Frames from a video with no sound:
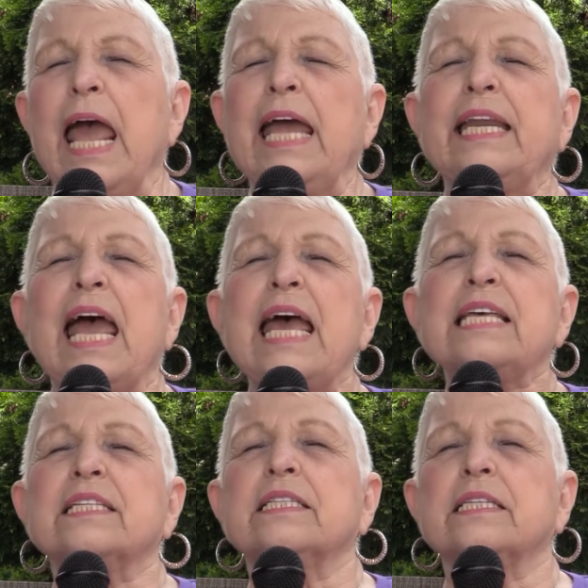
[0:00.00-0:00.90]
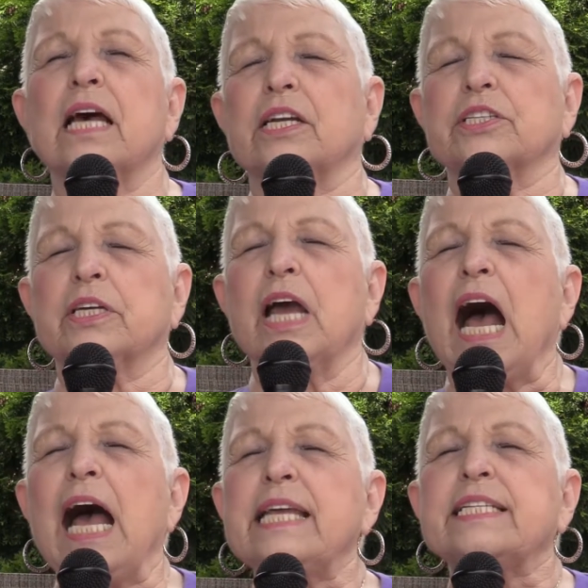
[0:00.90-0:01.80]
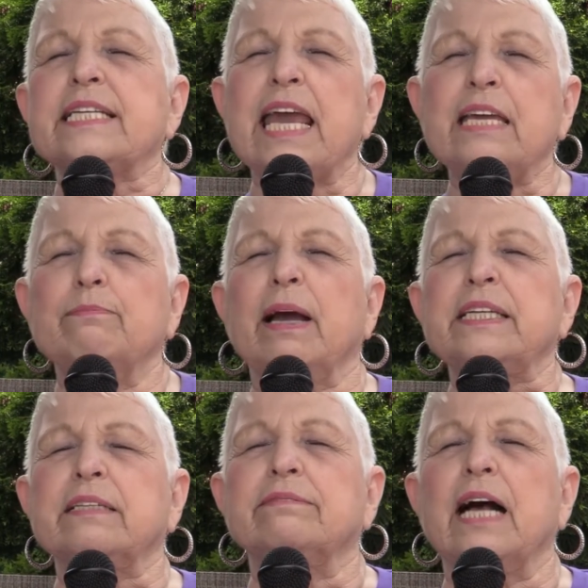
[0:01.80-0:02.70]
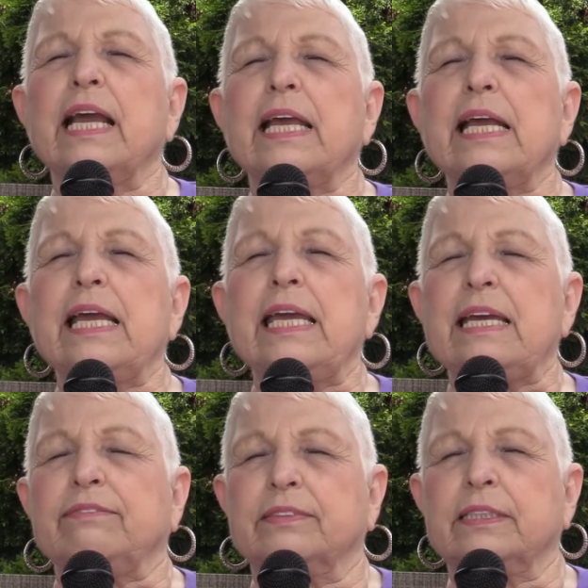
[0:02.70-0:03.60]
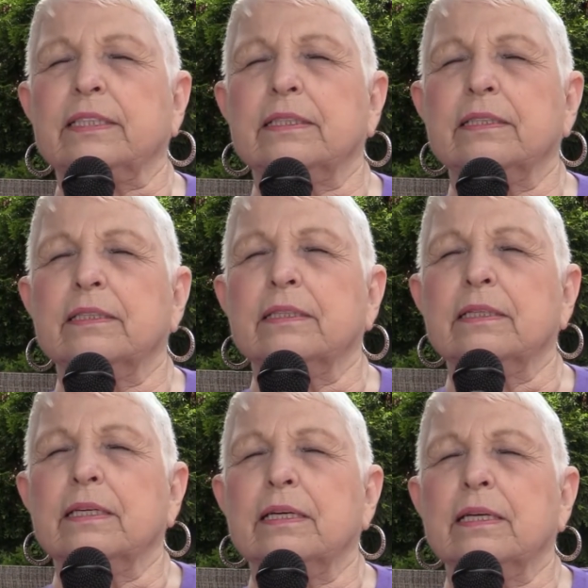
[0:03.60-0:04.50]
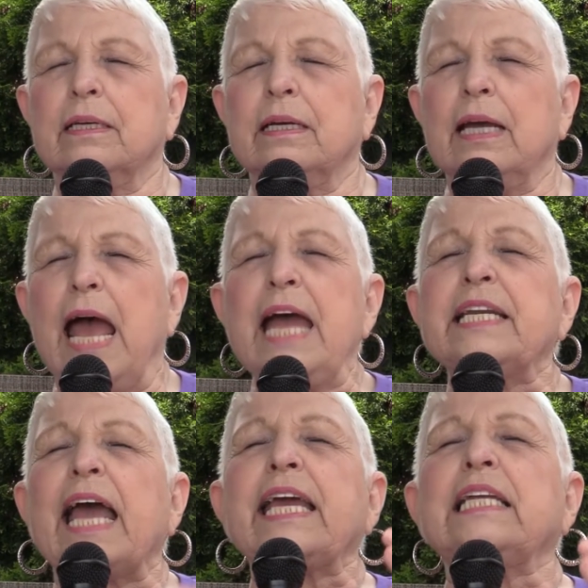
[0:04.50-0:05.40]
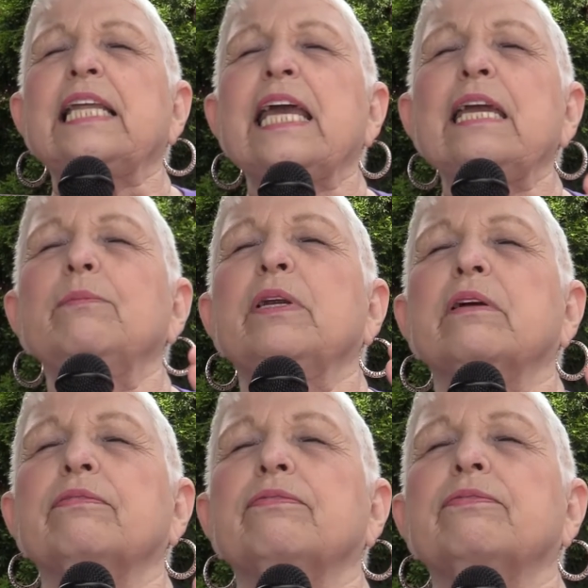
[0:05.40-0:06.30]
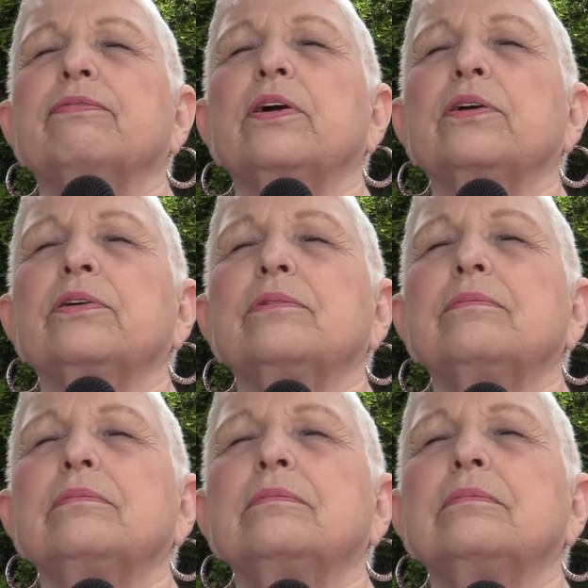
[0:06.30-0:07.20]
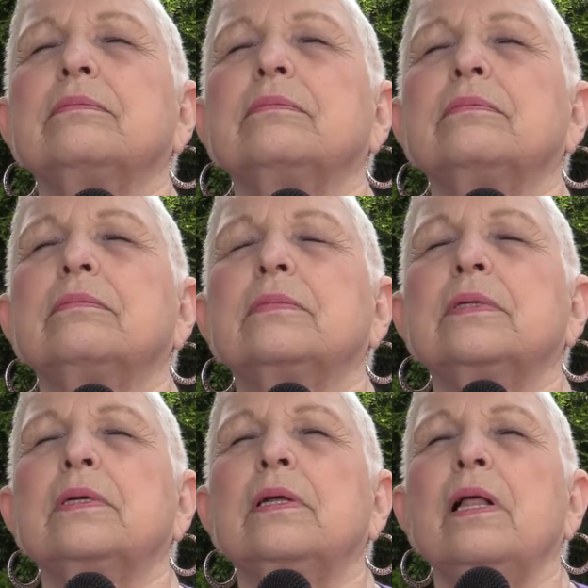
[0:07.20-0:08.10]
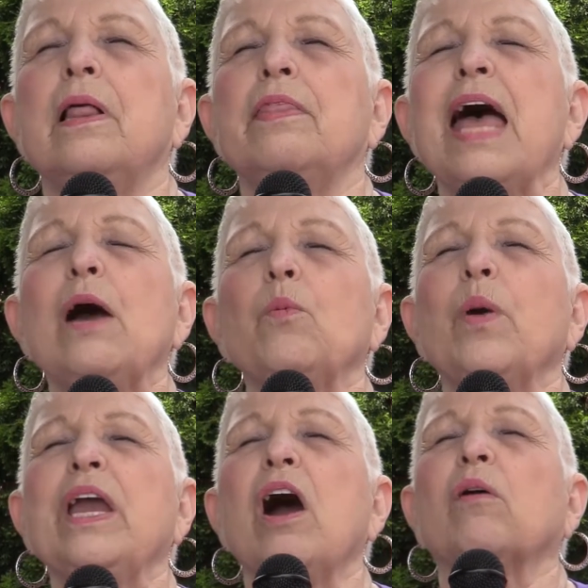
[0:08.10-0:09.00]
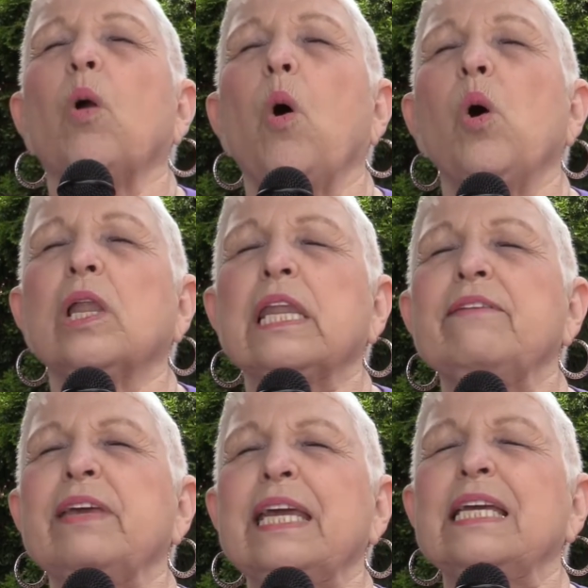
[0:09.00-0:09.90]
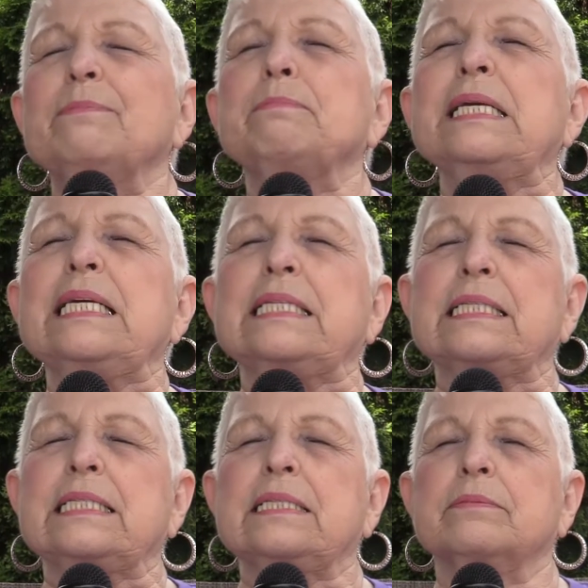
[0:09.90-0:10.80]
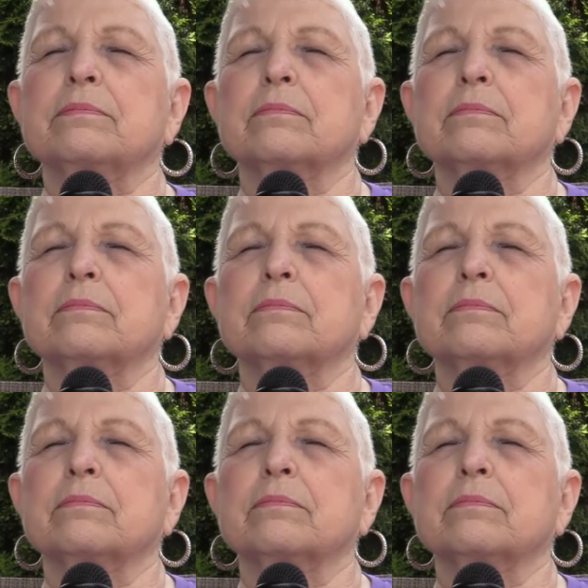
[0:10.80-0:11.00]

And as such, I take my divine gift and I claim and affirm that we are all living in peace.